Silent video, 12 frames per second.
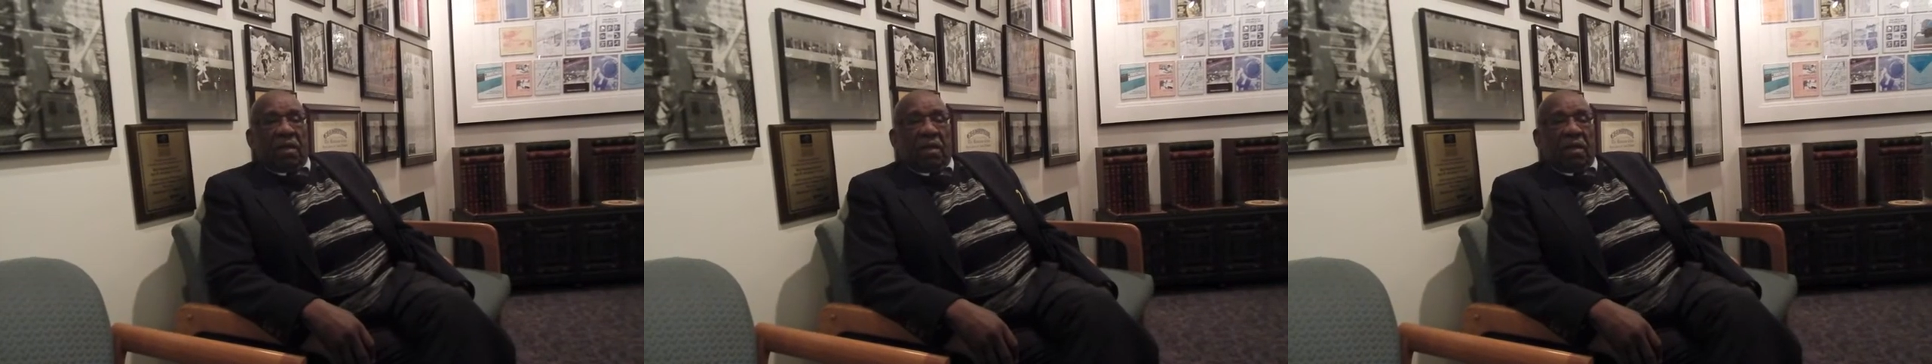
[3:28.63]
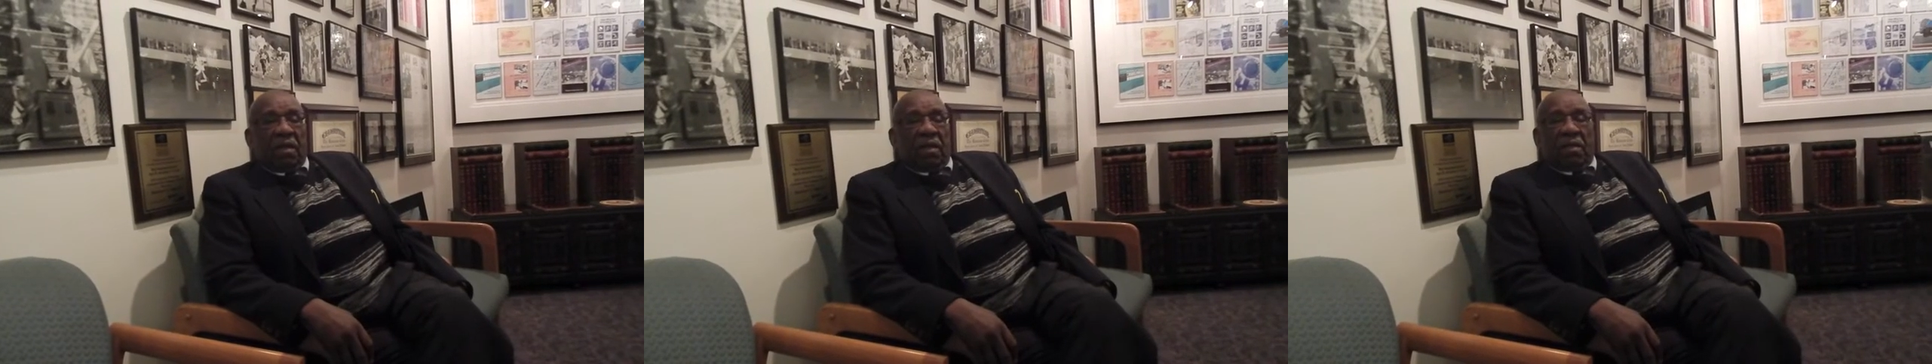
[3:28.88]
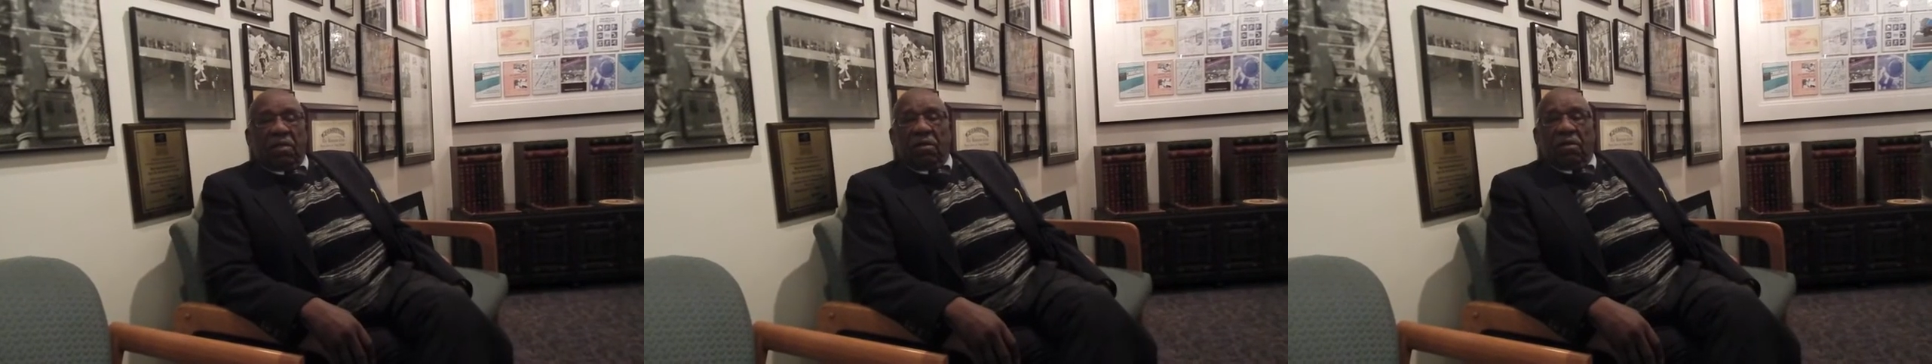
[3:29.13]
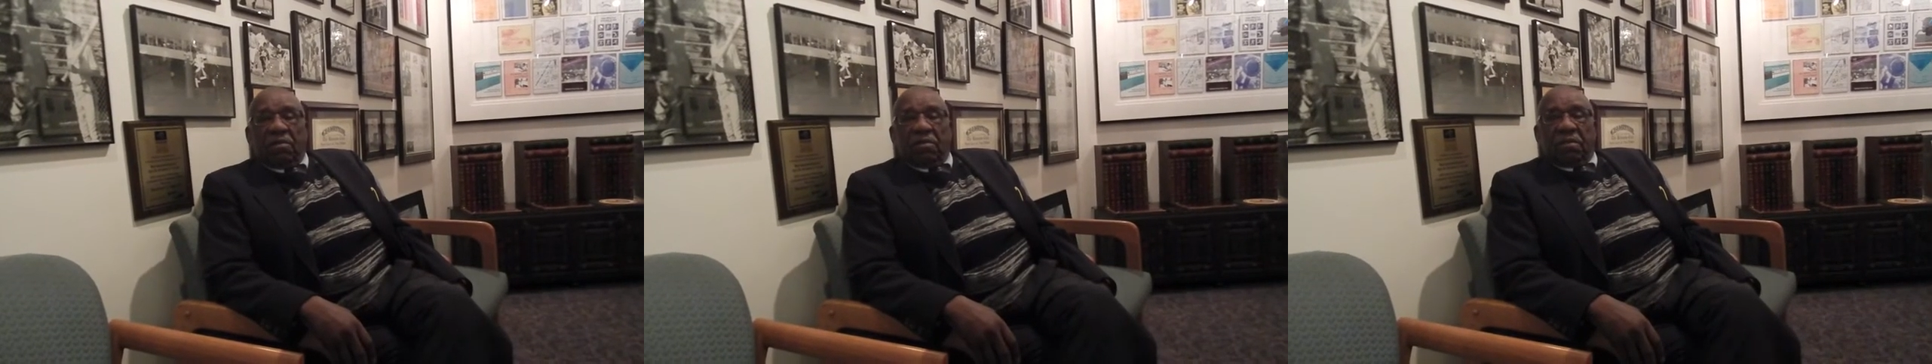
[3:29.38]
88
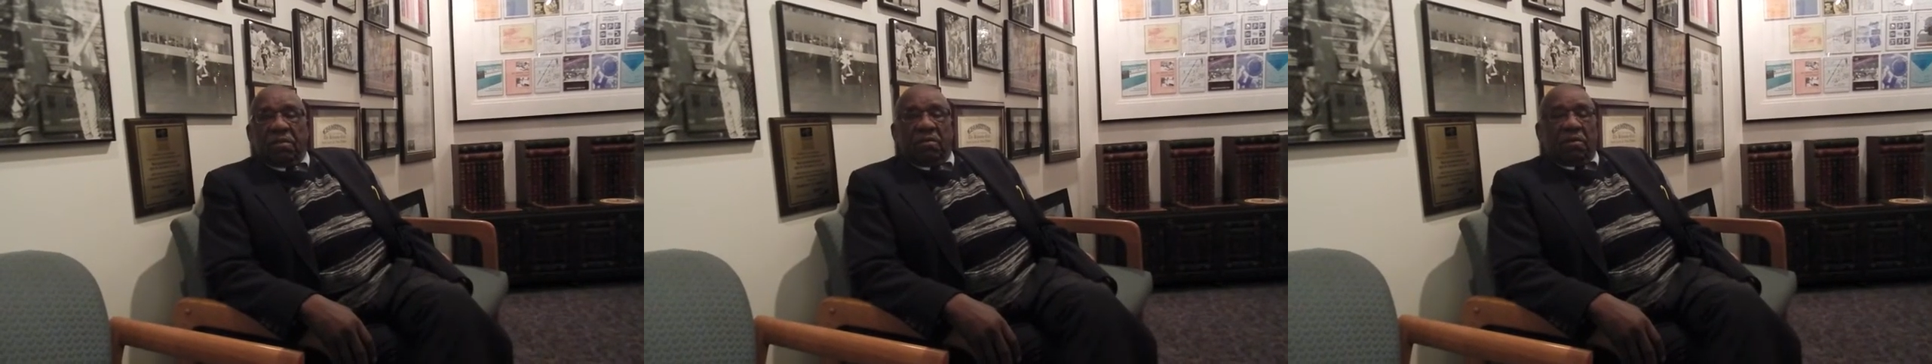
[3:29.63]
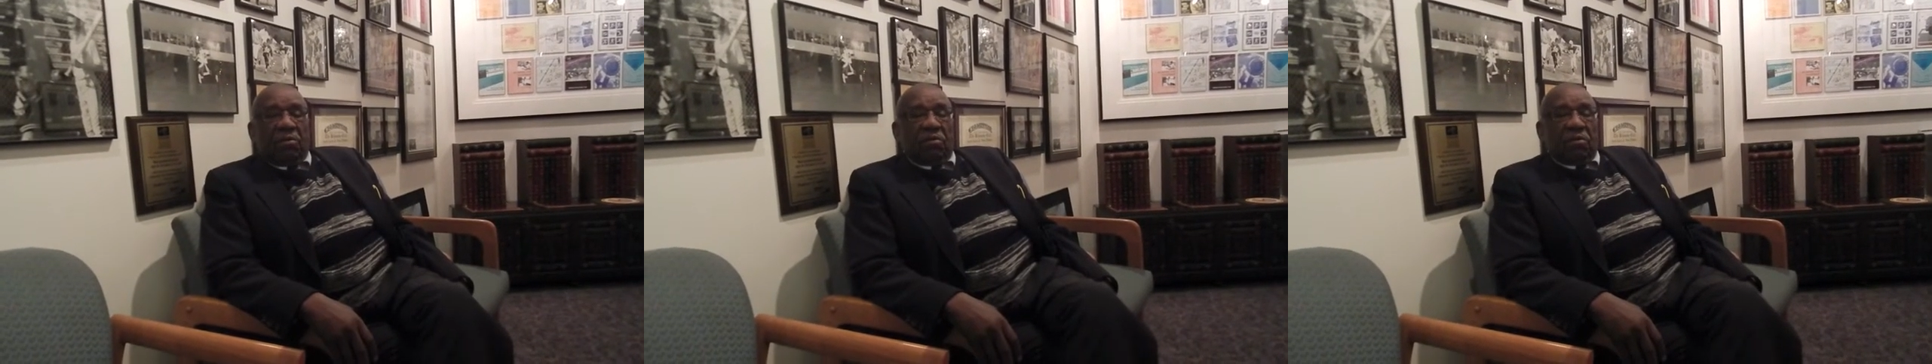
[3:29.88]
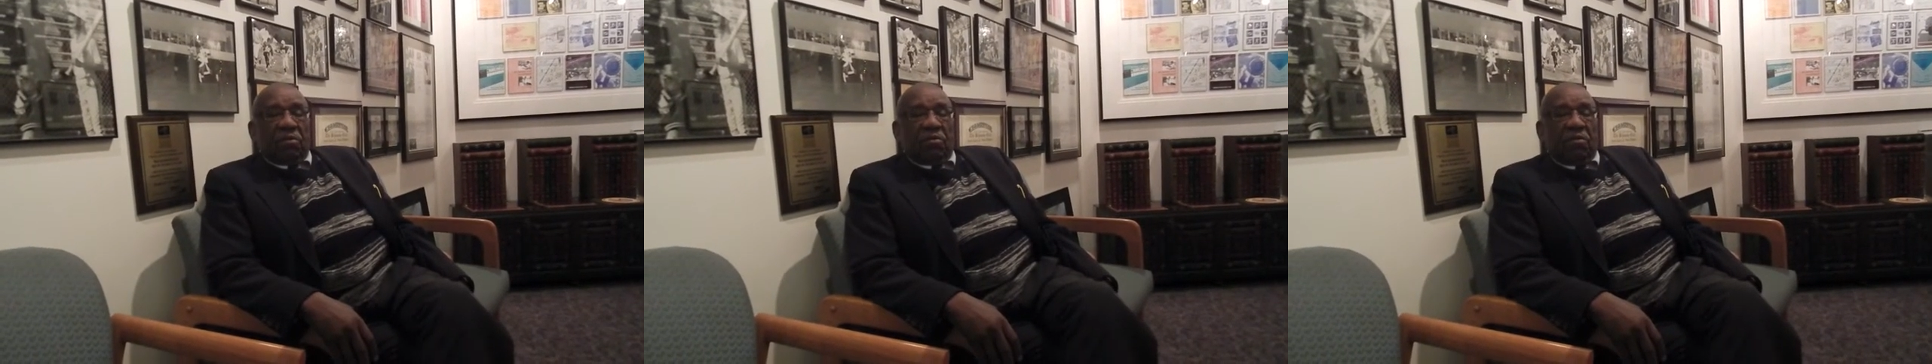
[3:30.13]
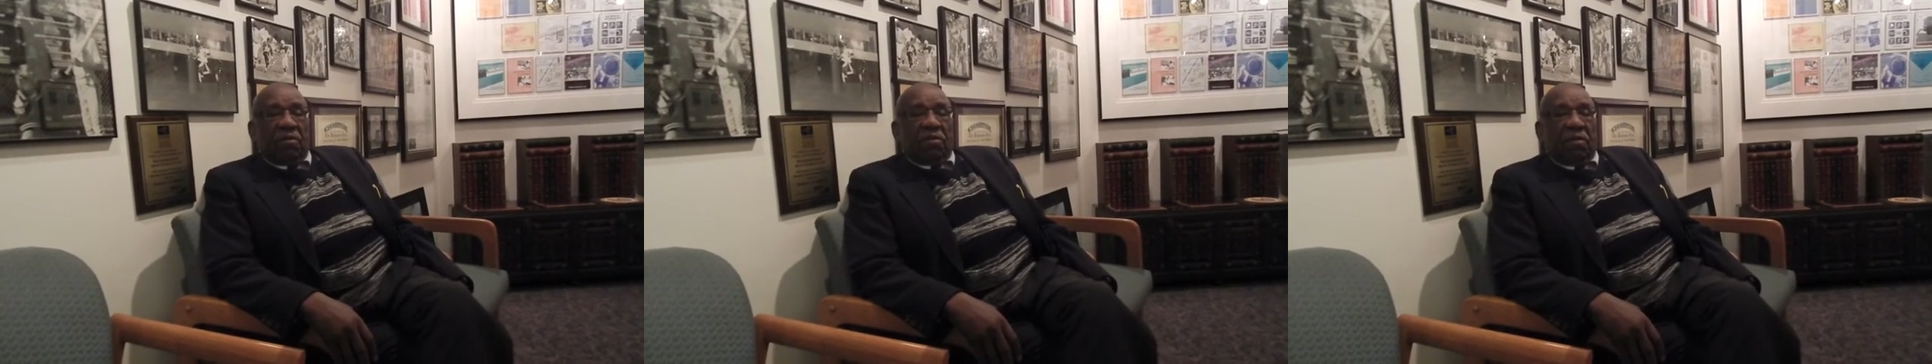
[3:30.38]
years on this
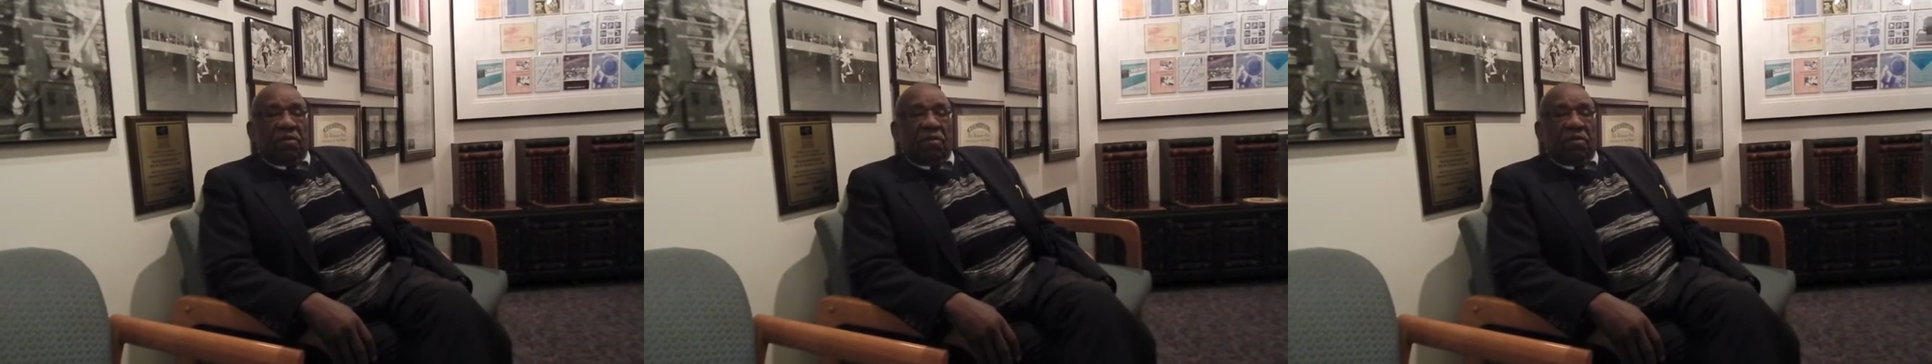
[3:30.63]
earth.